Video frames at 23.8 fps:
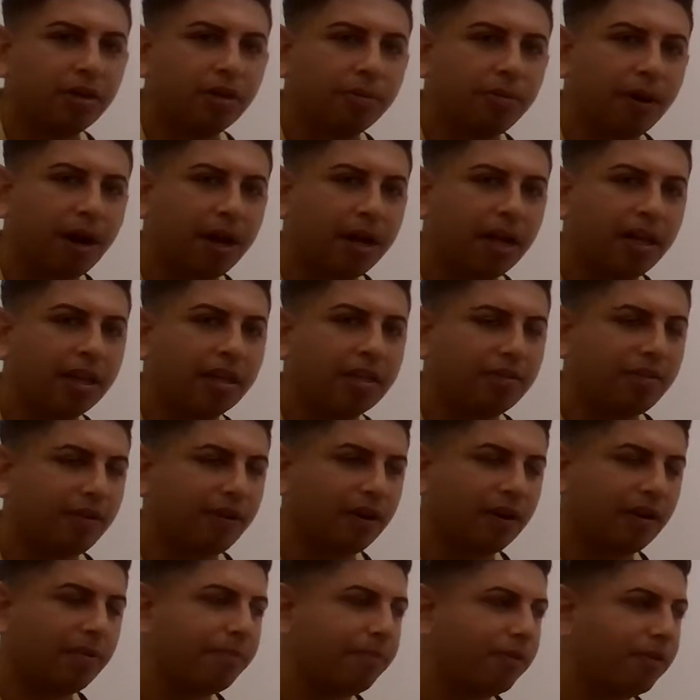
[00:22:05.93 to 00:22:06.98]
in your body is
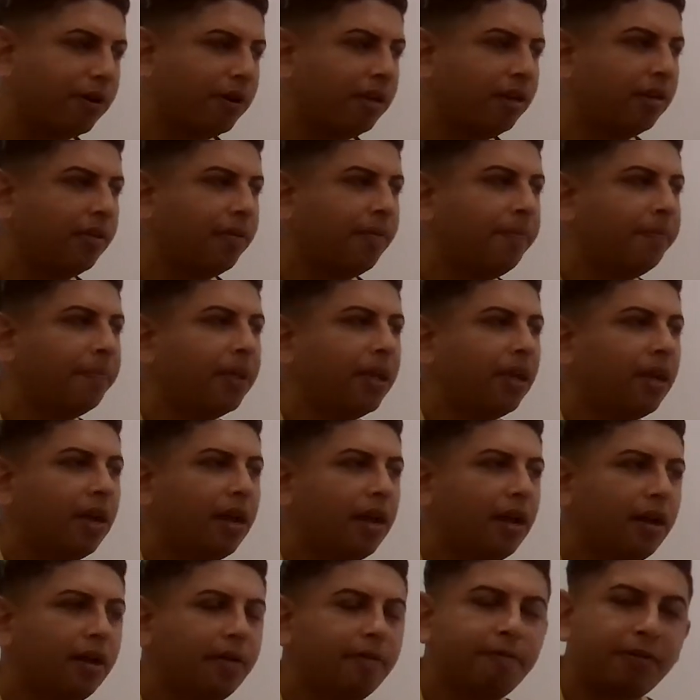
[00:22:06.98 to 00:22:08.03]
very important.
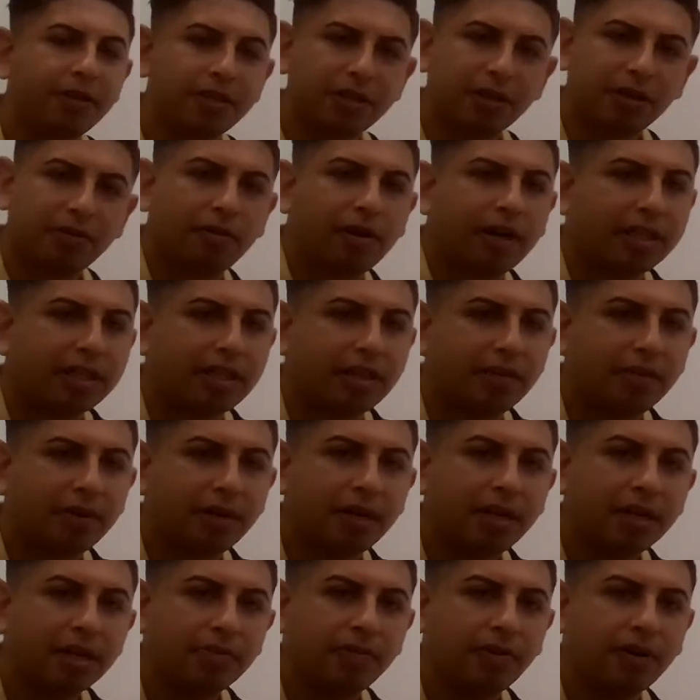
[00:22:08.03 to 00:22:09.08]
Physical
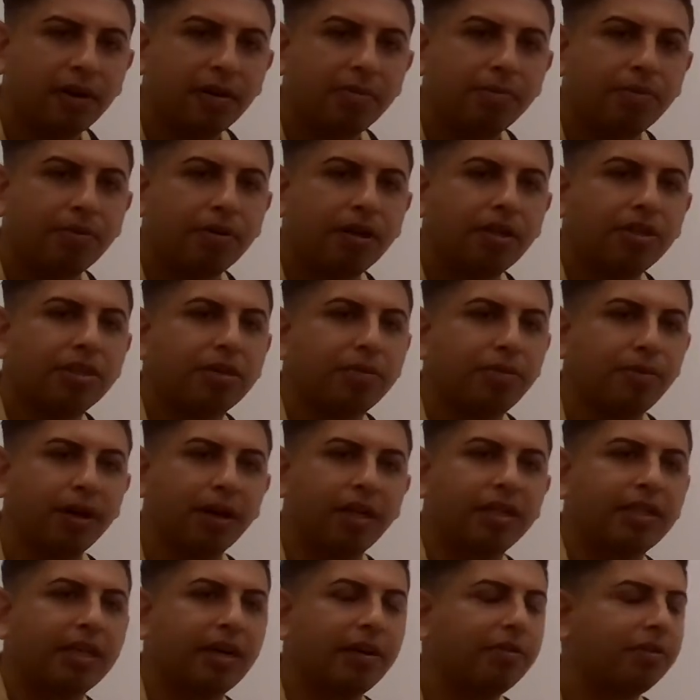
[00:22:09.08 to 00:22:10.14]
activity is very important to
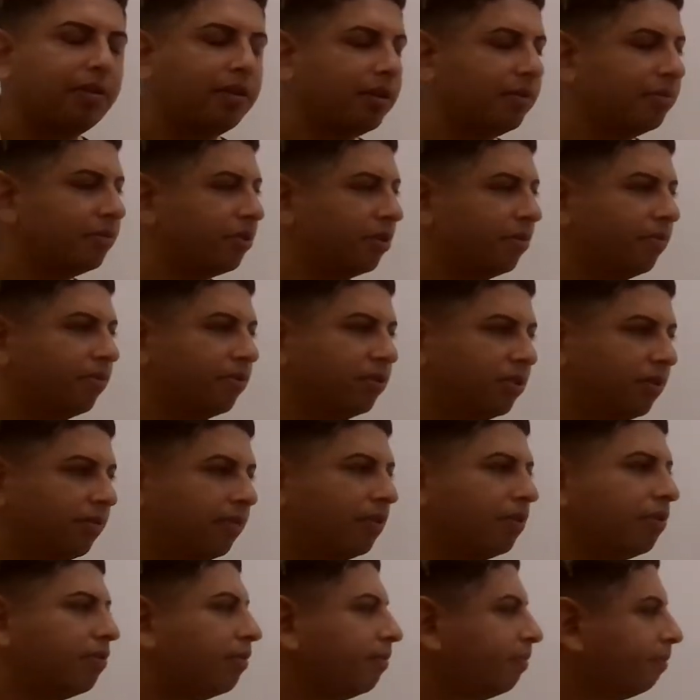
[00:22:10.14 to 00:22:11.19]
bring it down. I'm sure most
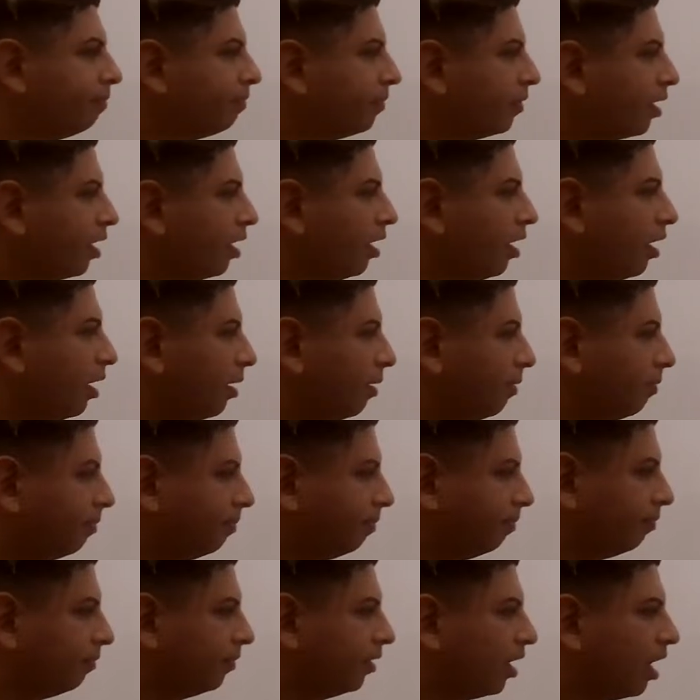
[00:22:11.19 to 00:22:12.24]
of you
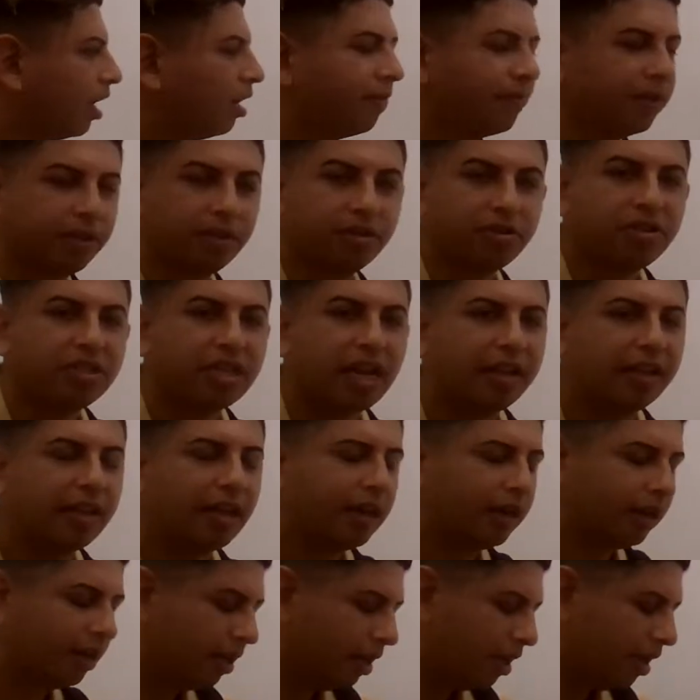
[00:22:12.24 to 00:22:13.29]
kind of understand
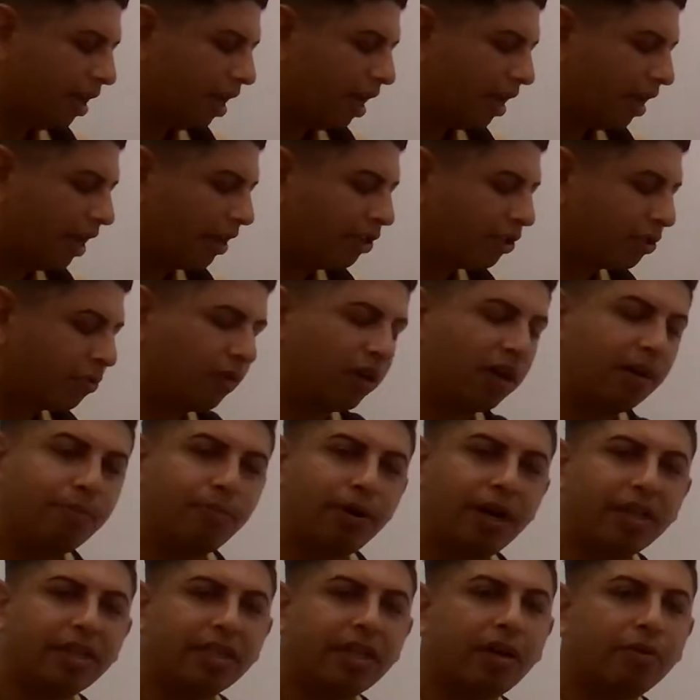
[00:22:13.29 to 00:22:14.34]
that. And I just want to
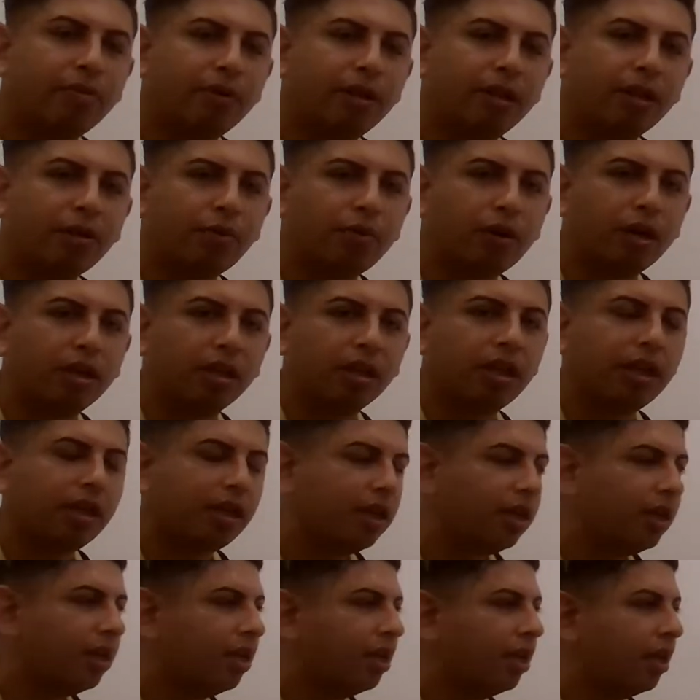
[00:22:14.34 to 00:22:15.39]
break down really
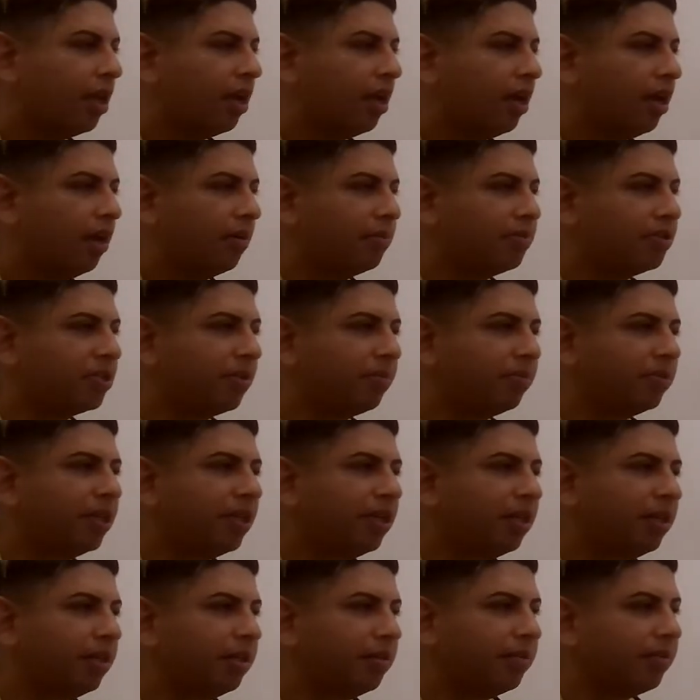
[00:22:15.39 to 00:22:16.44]
quickly
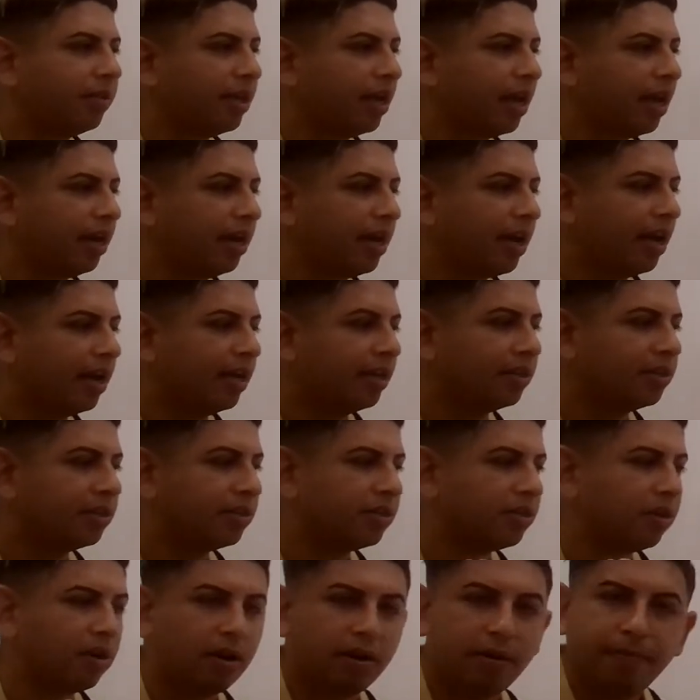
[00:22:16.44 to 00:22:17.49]
something that
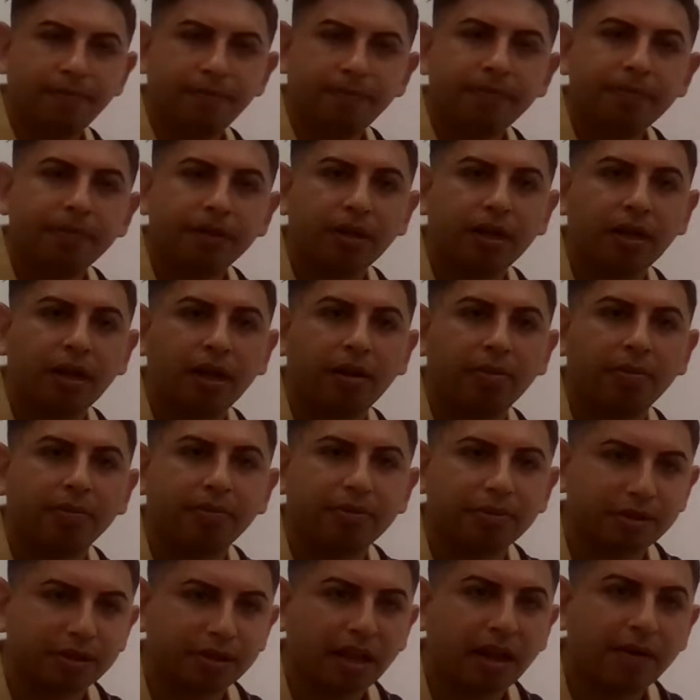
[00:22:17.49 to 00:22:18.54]
has
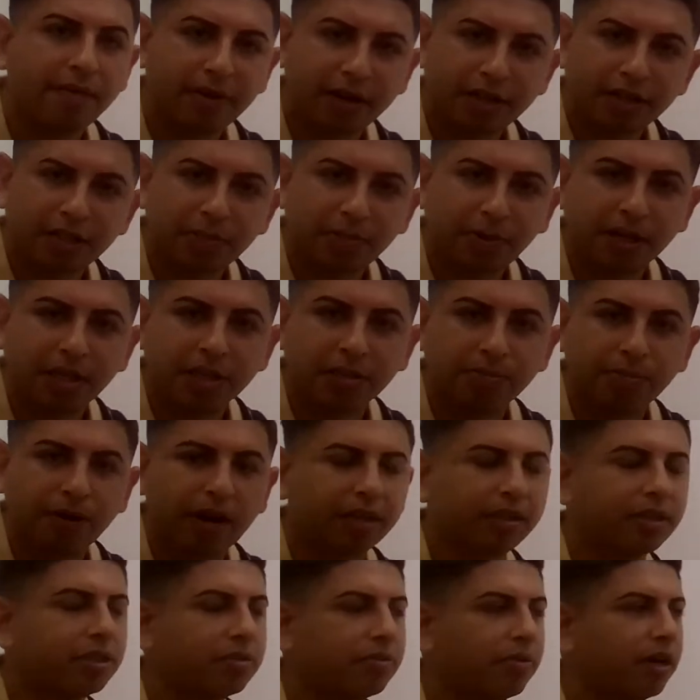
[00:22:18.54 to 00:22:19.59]
evidence-based
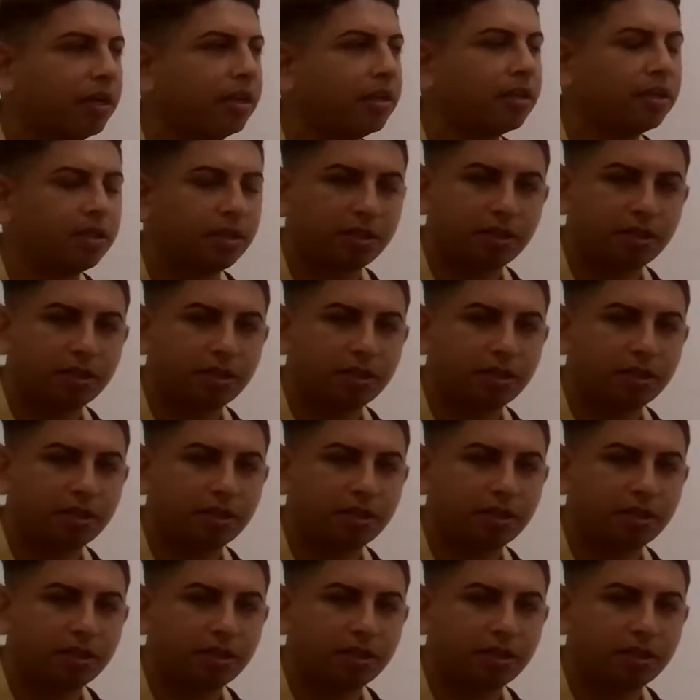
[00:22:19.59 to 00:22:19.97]
practice, right?